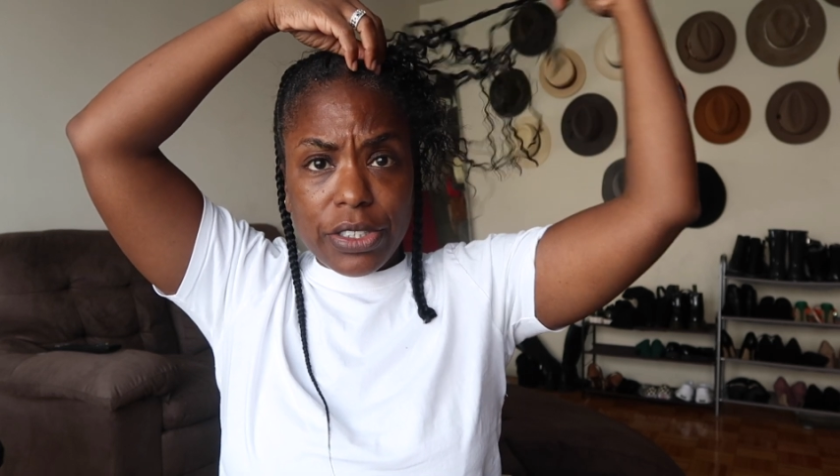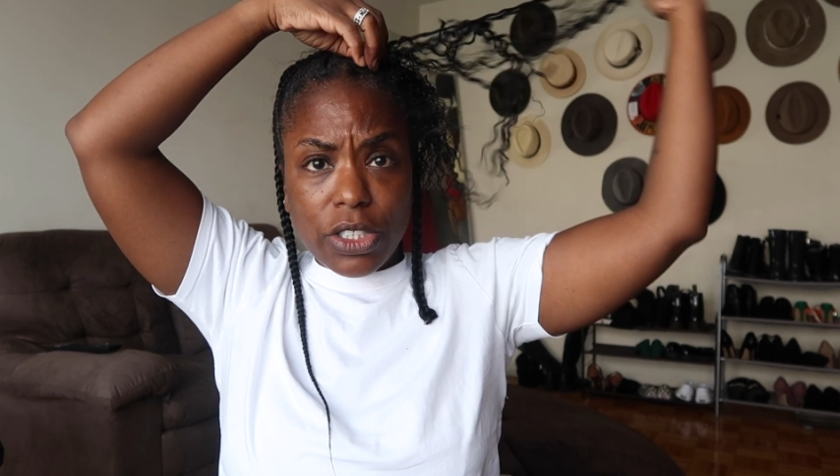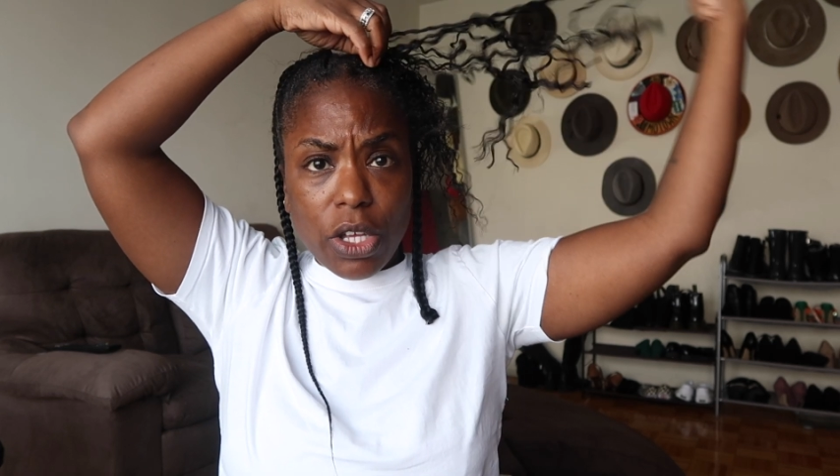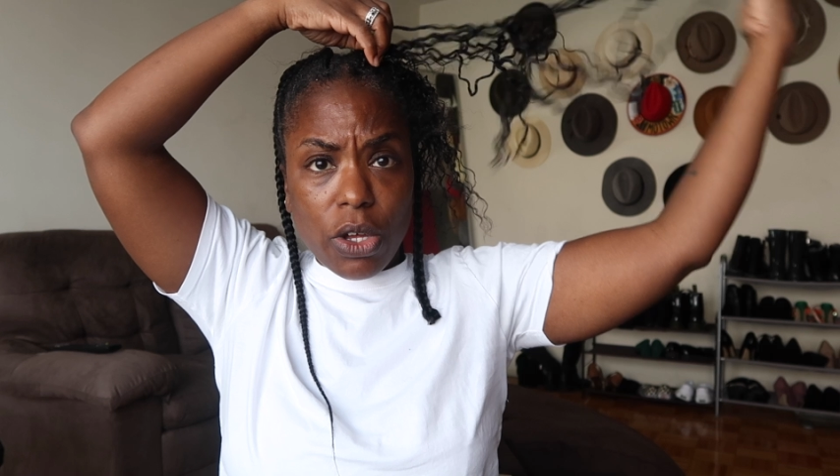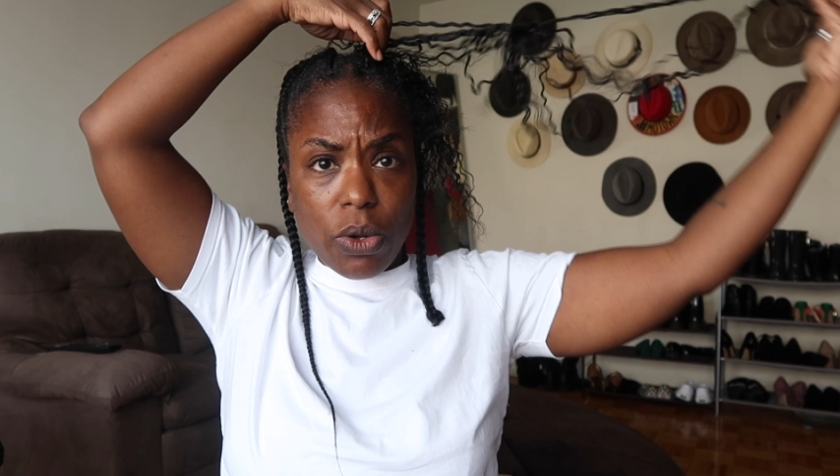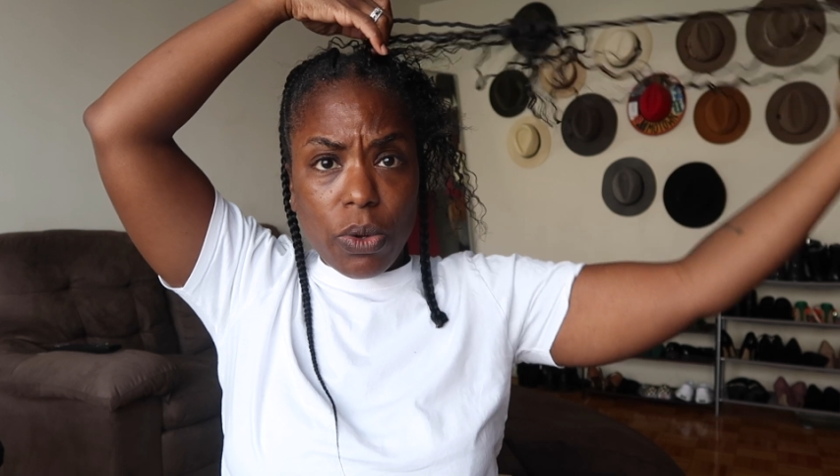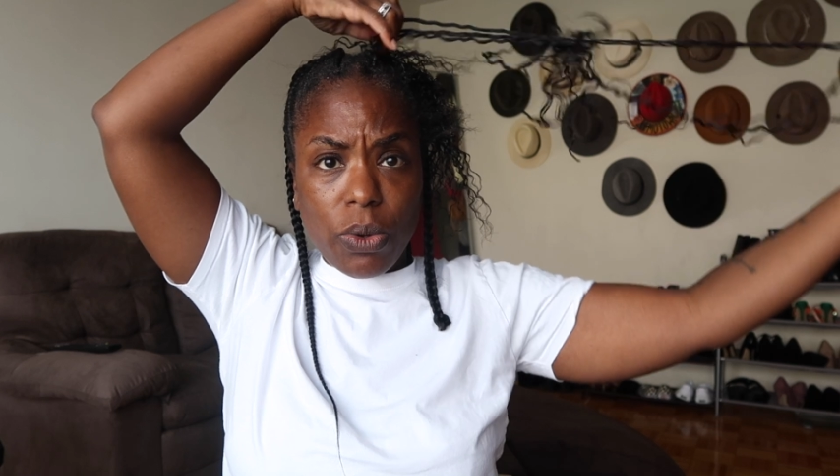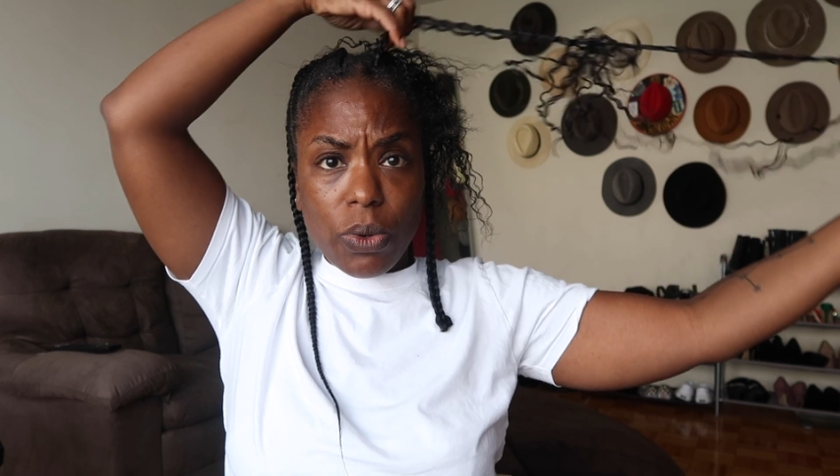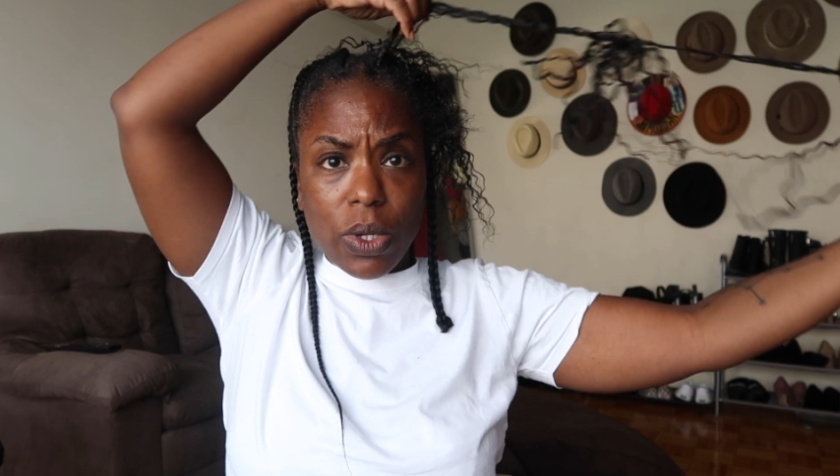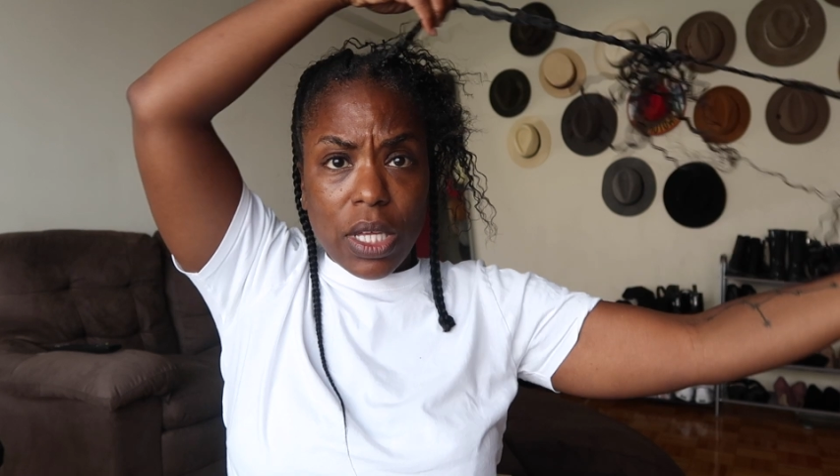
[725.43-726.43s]

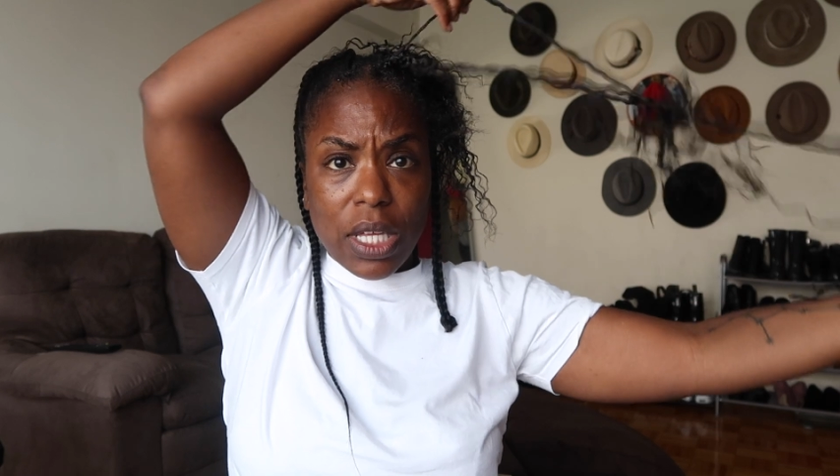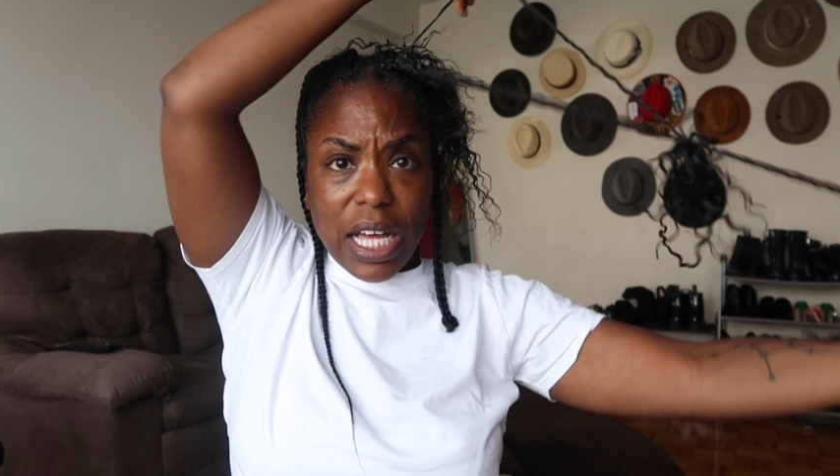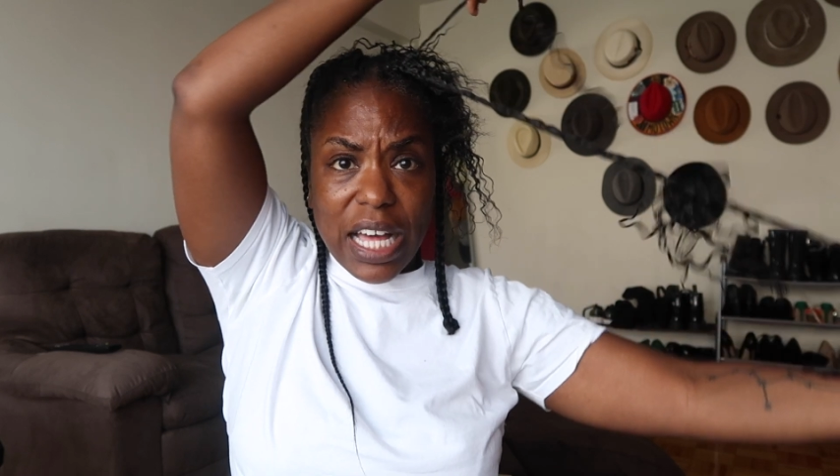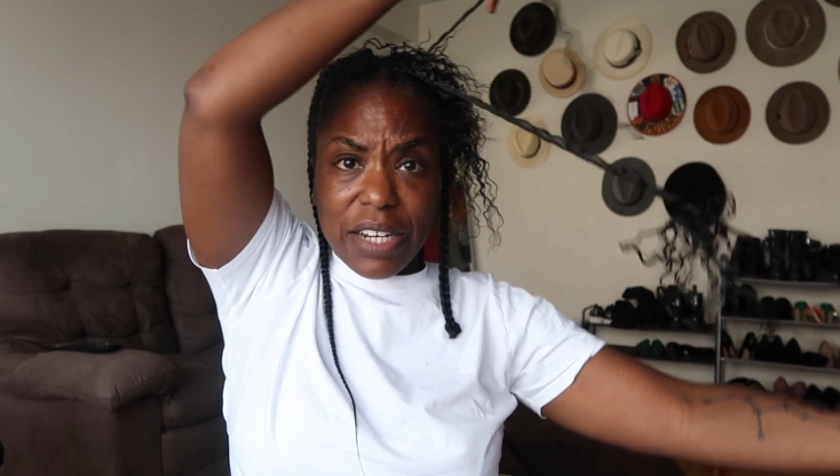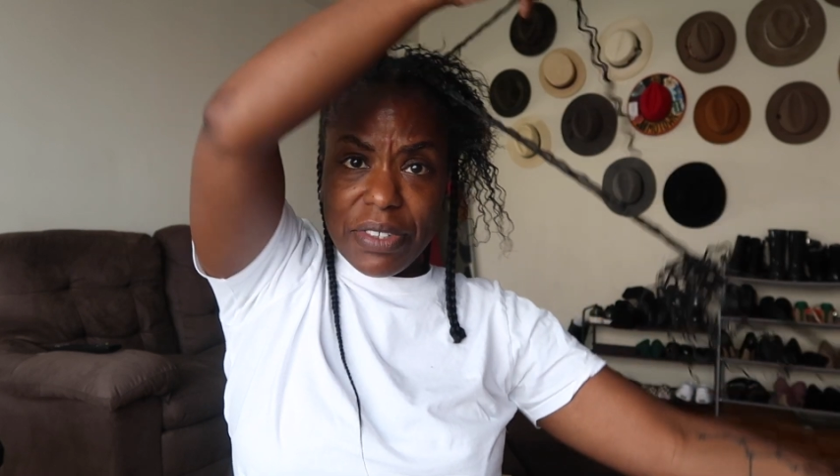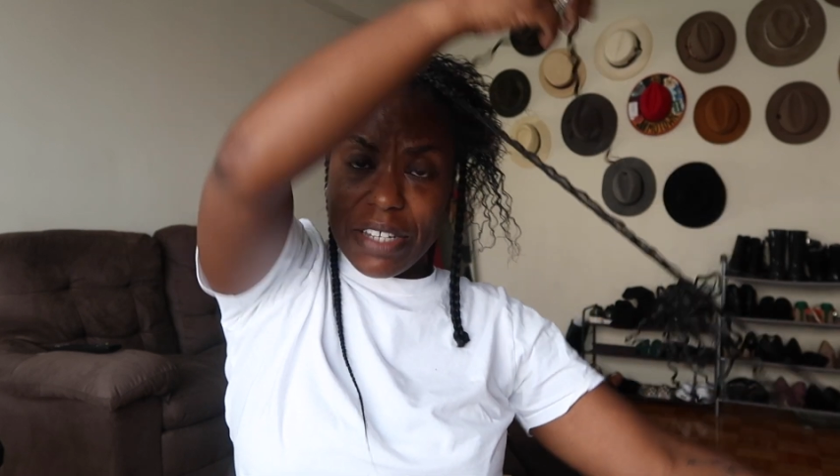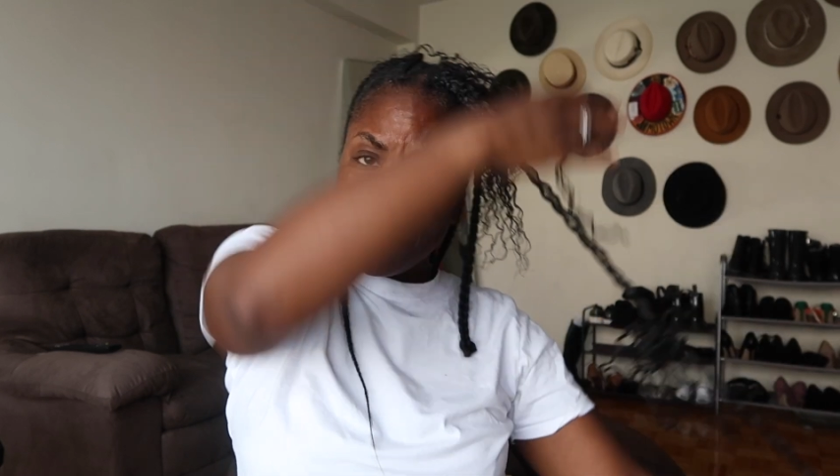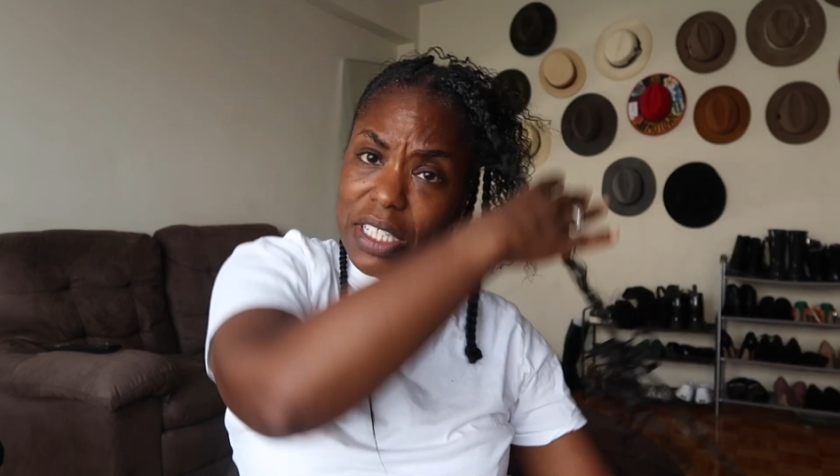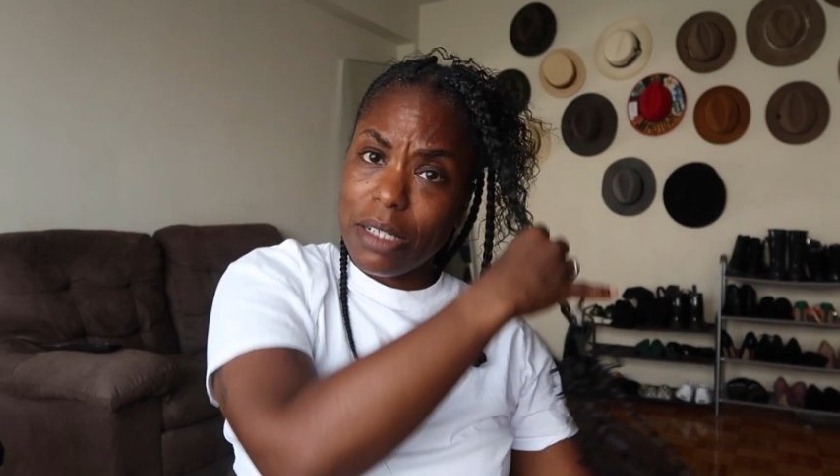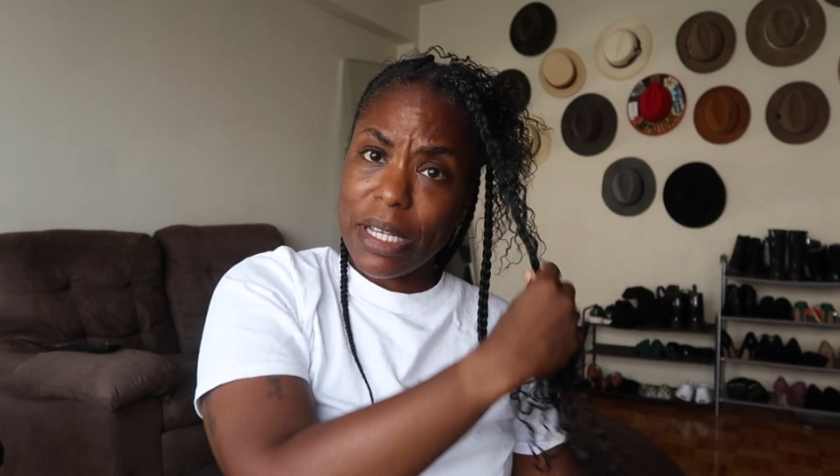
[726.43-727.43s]
So I didn't really have
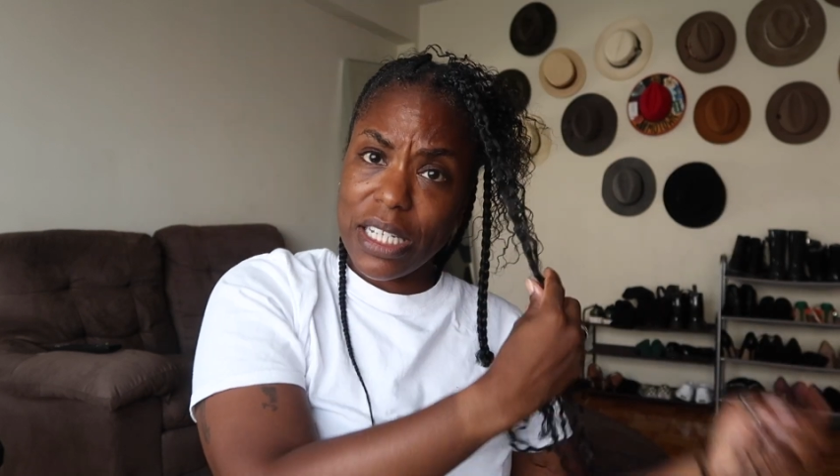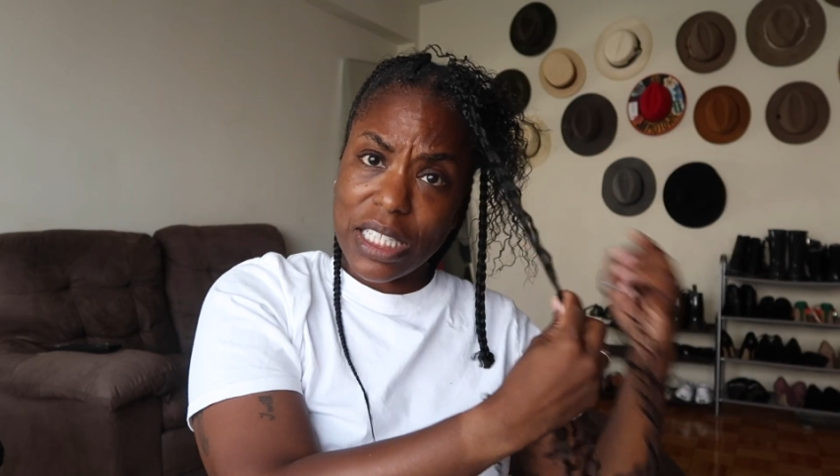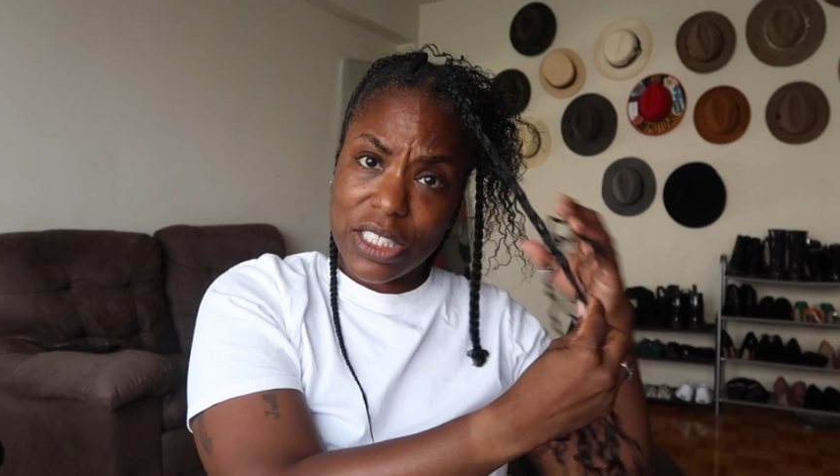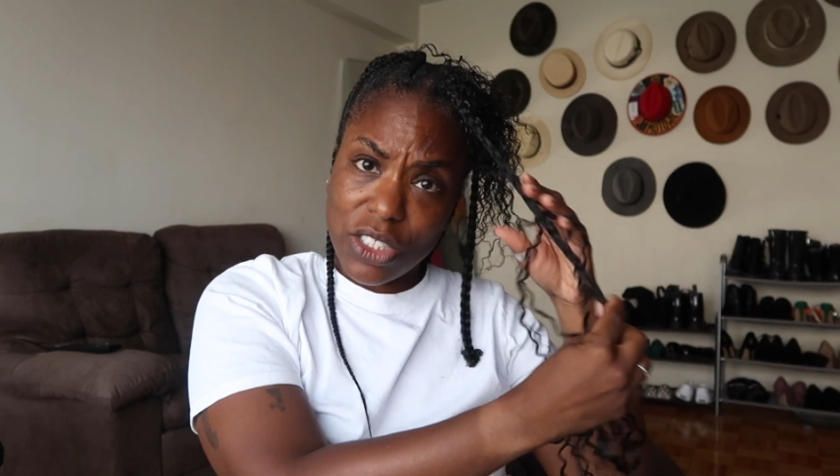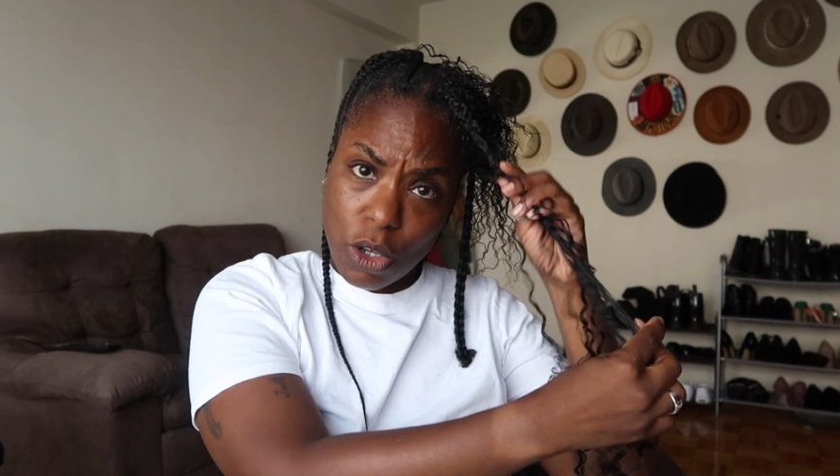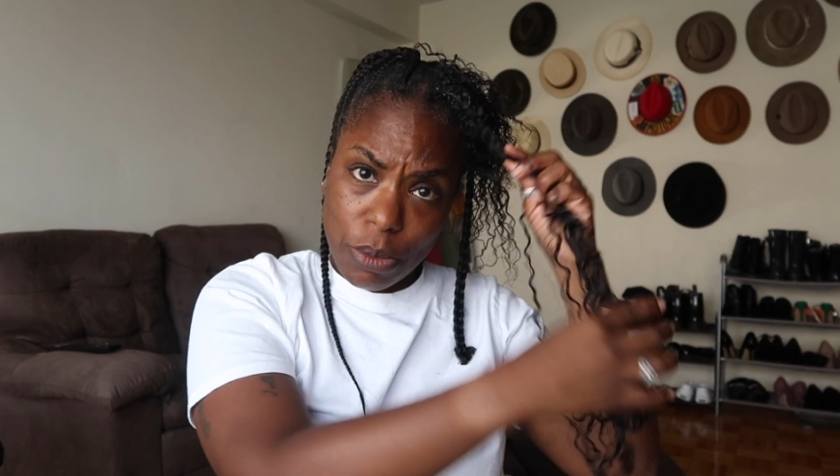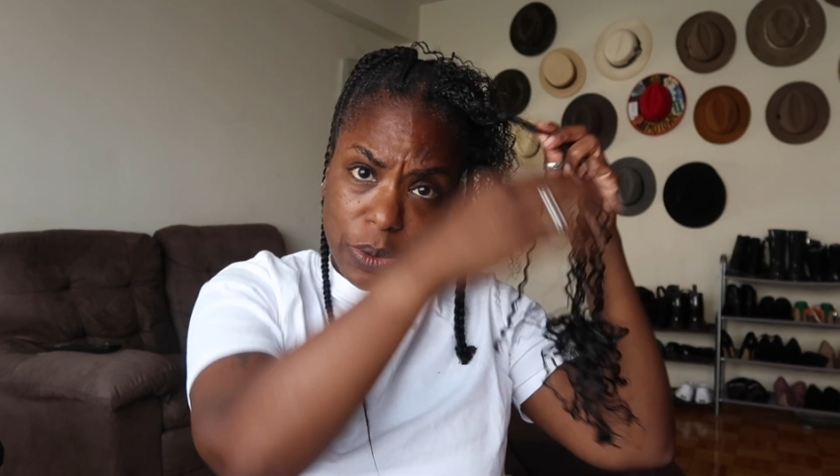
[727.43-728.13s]
to think about it. They just told me